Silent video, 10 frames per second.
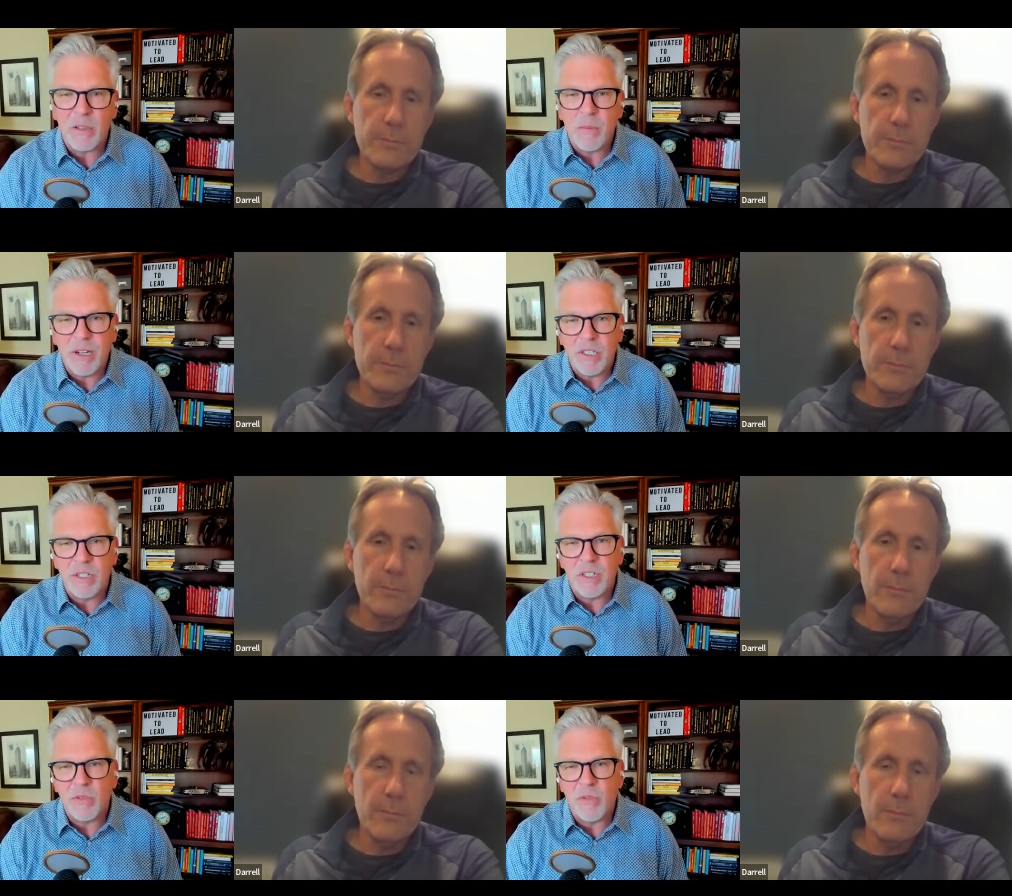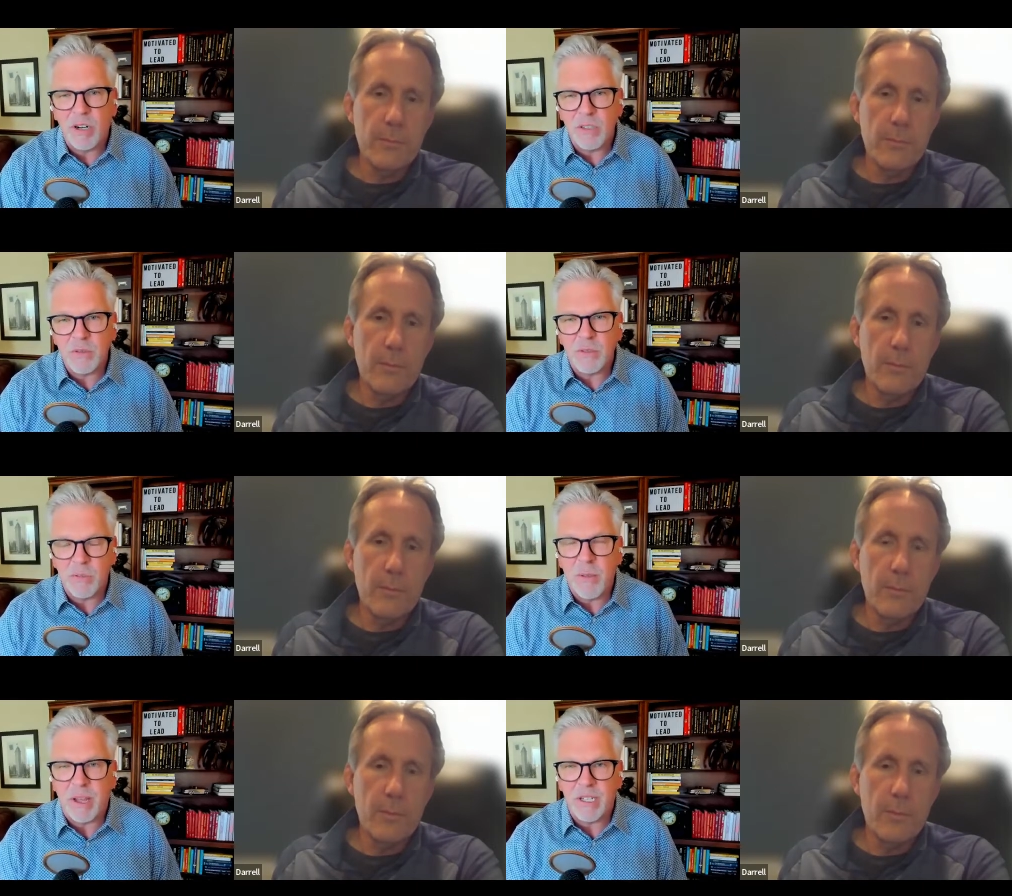Speaker 1: You mentioned as far as
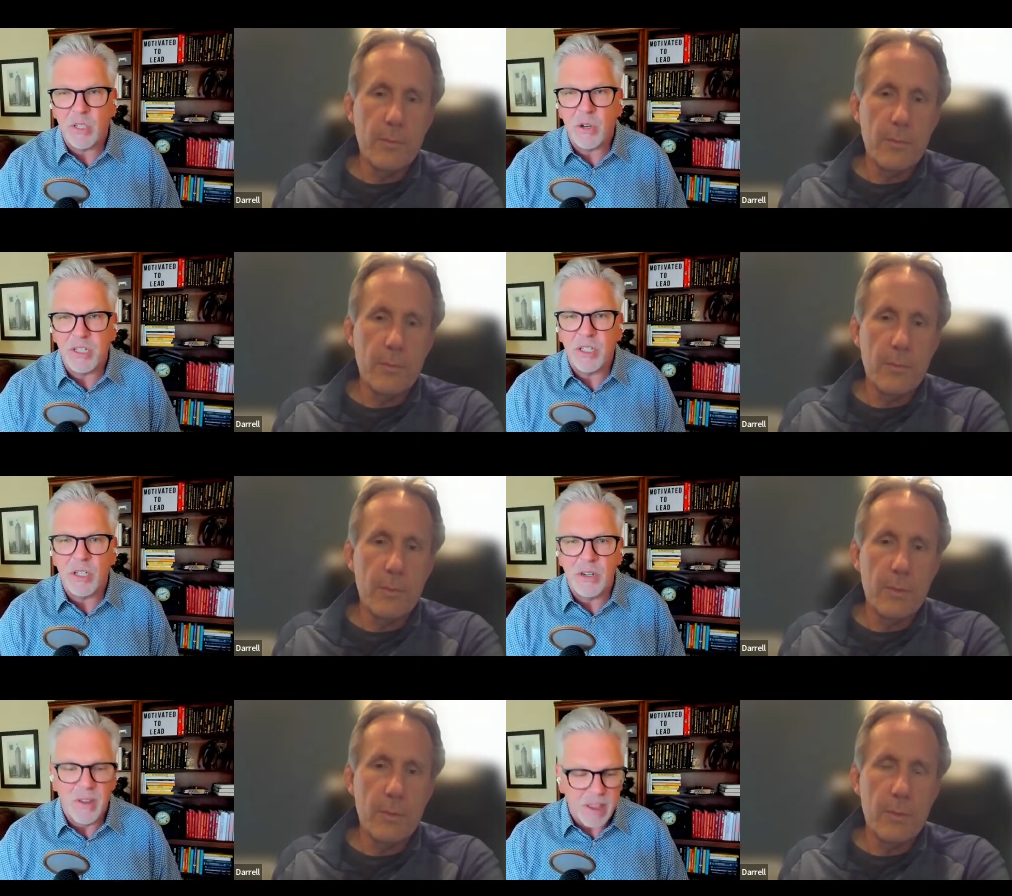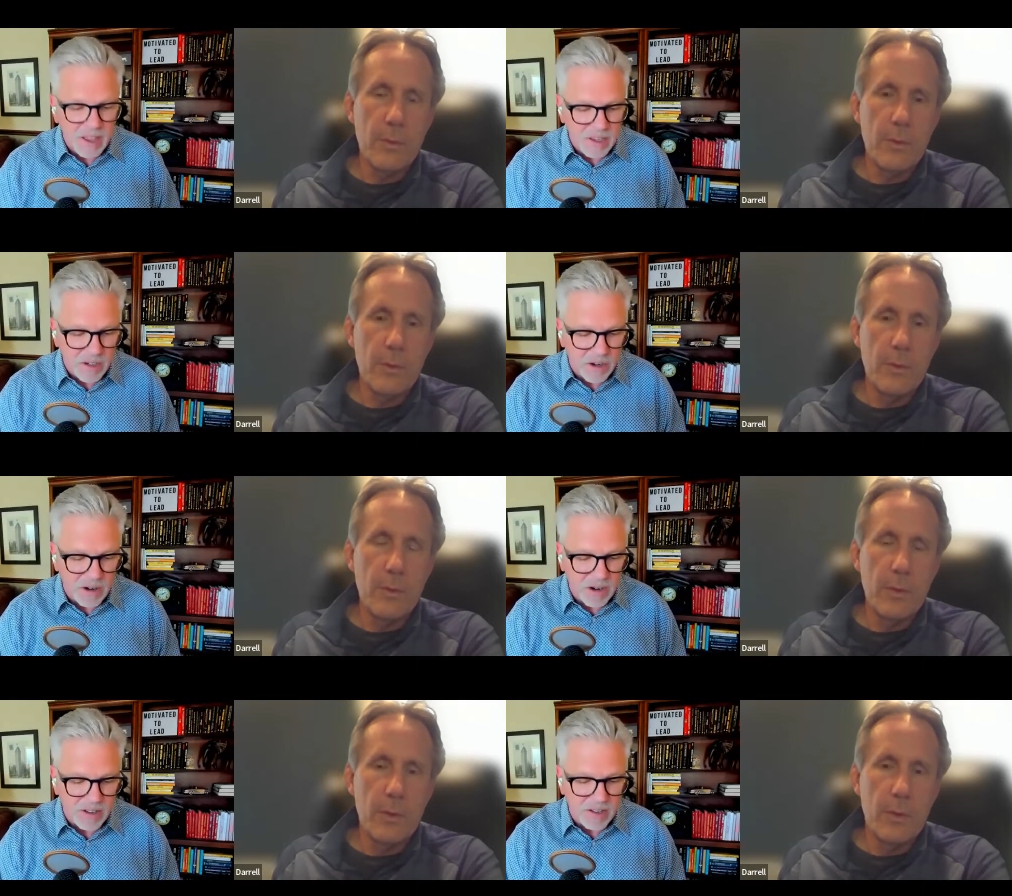just making sure that you're
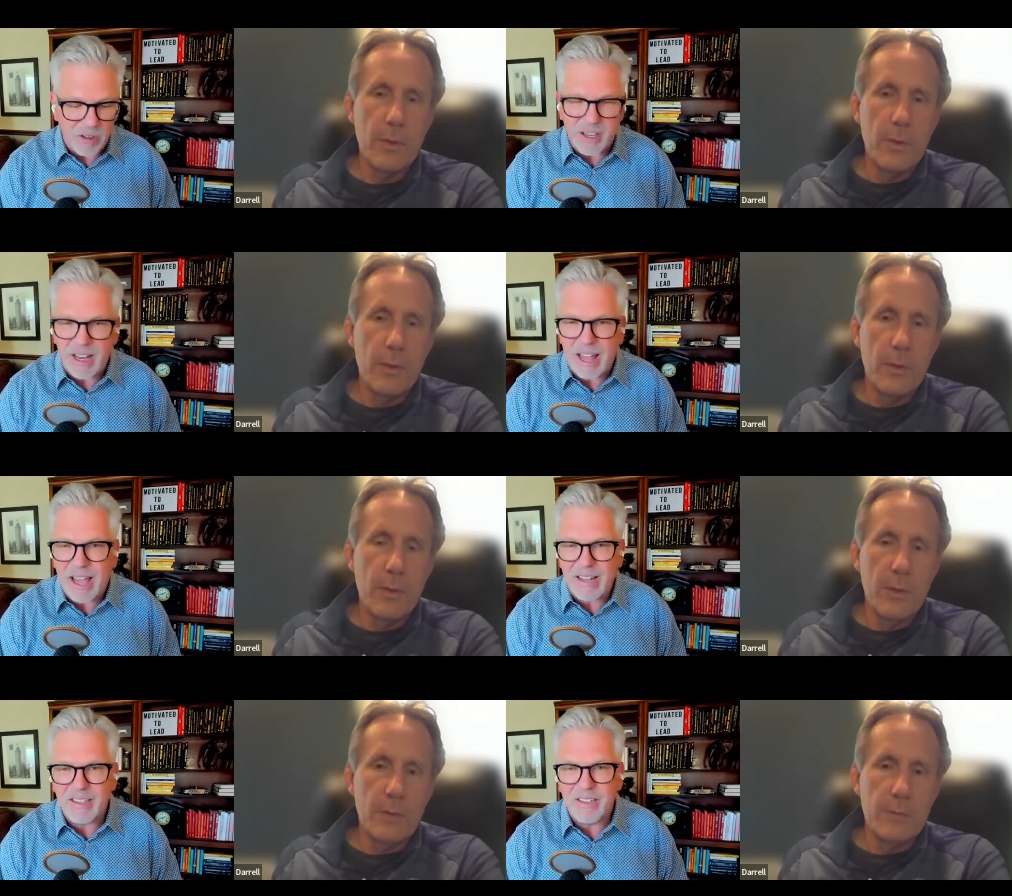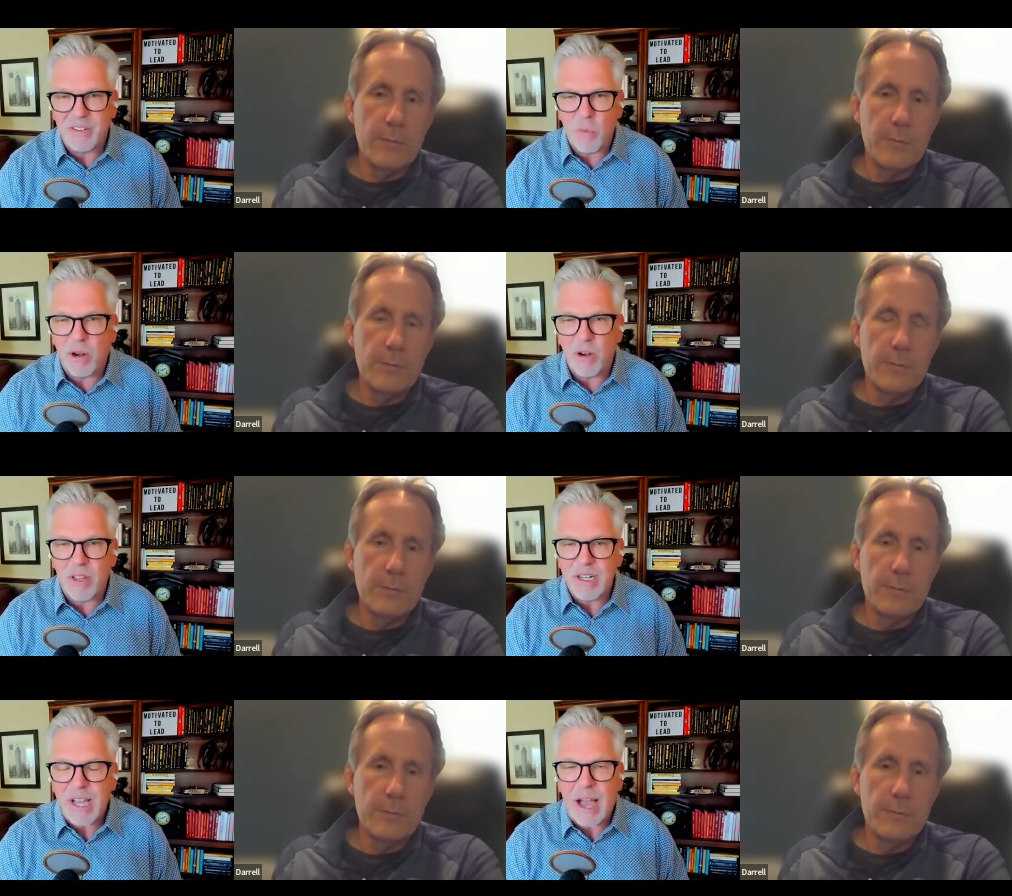you're uh, looking at uh, what are
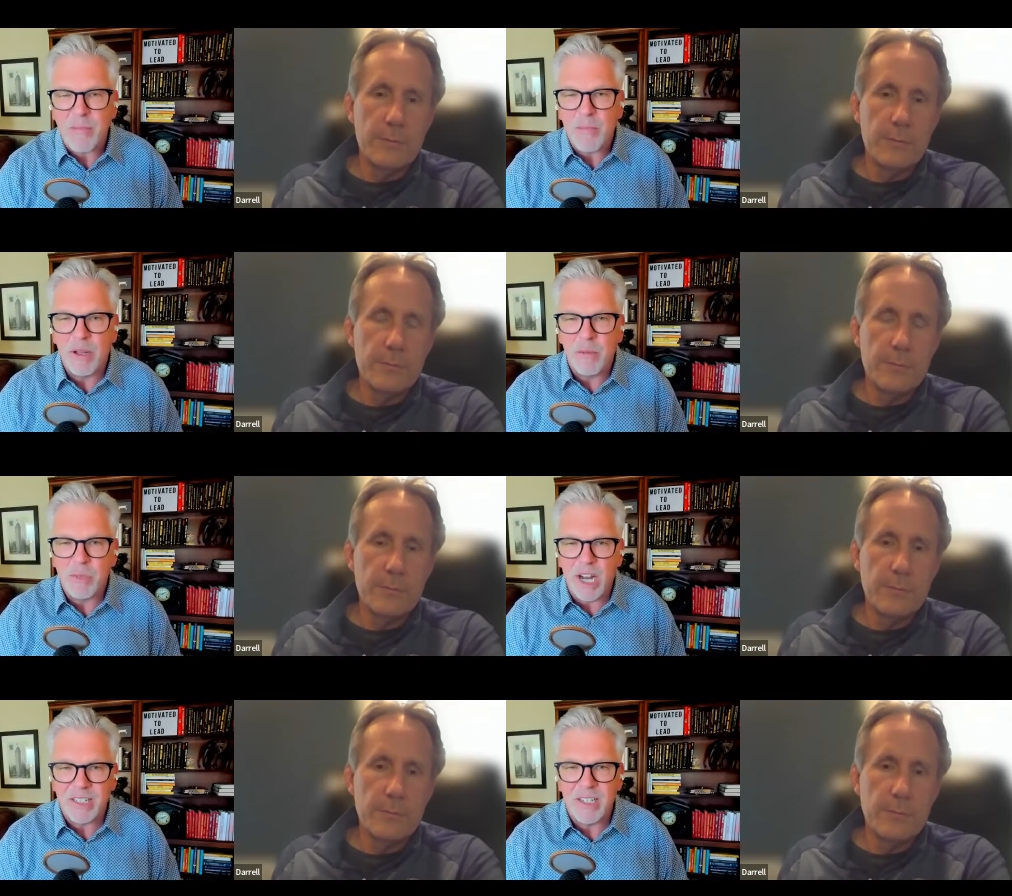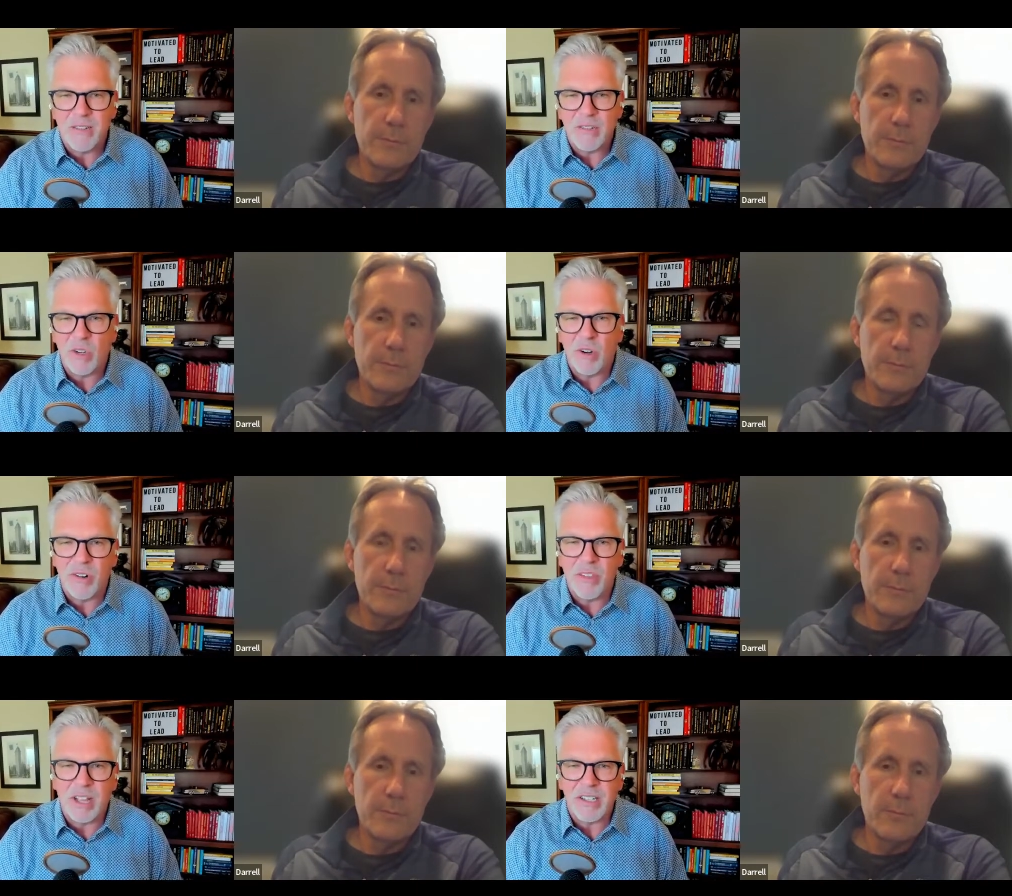the top objectives
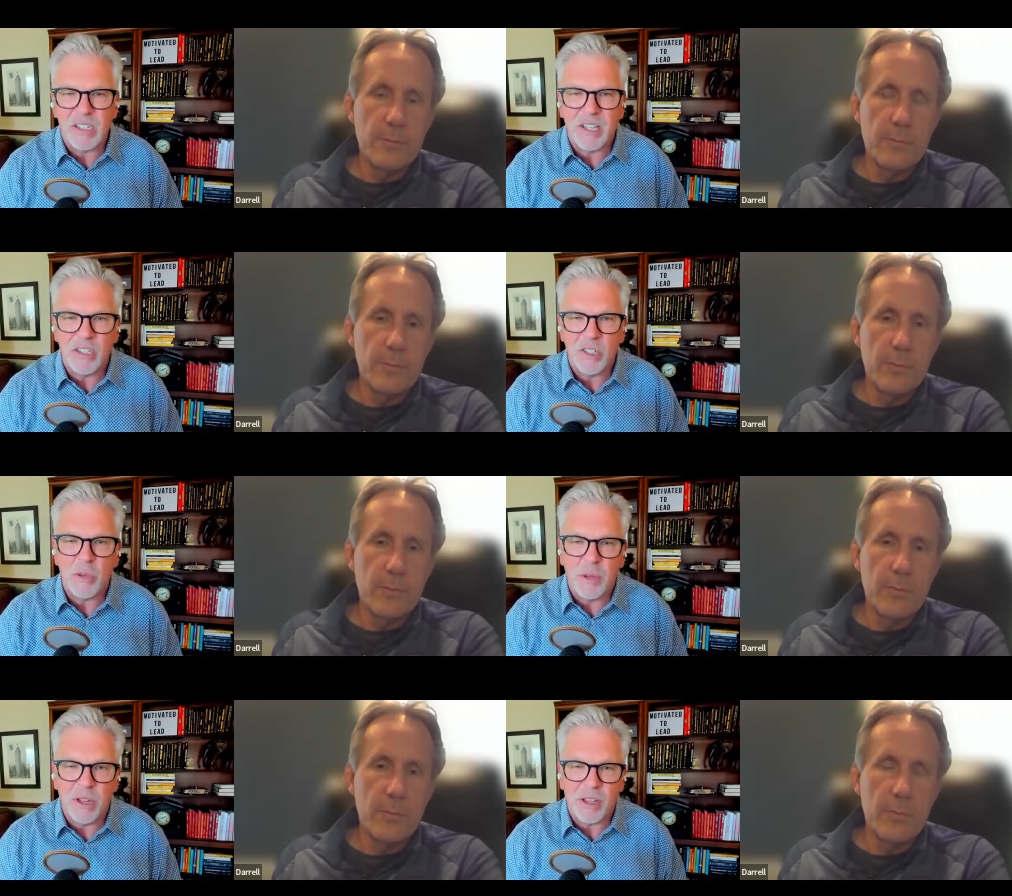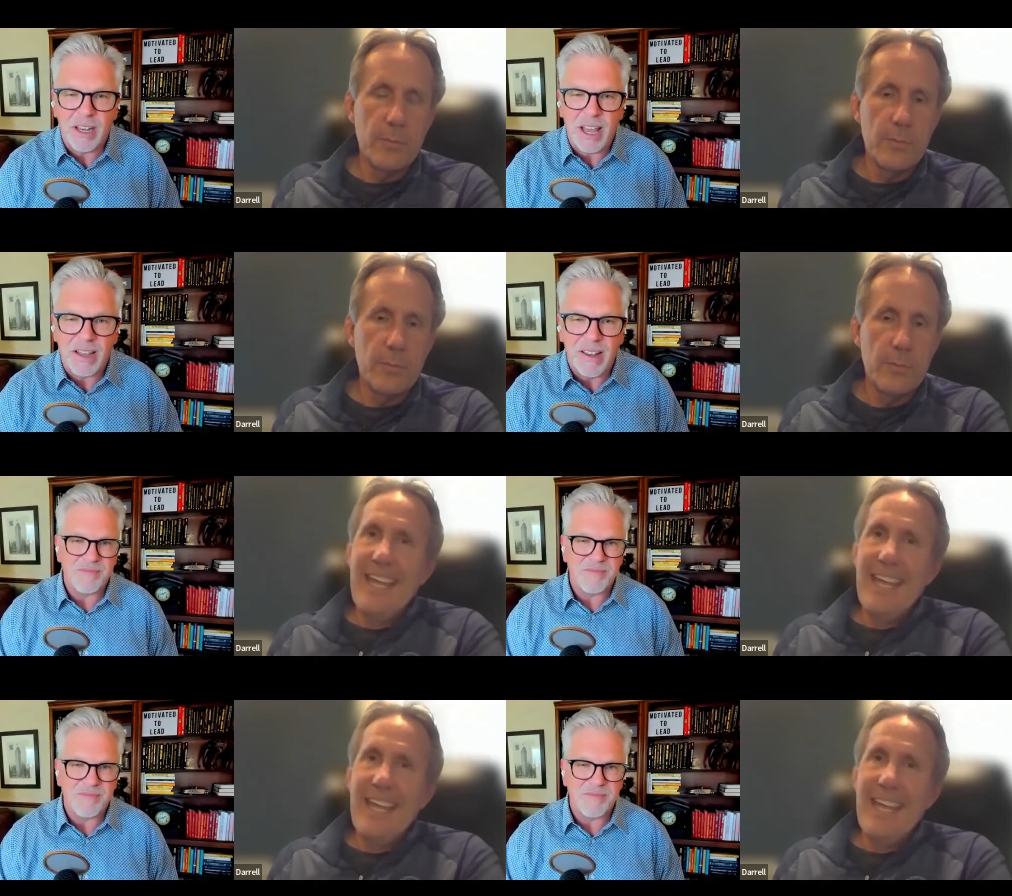or things that you should be looking at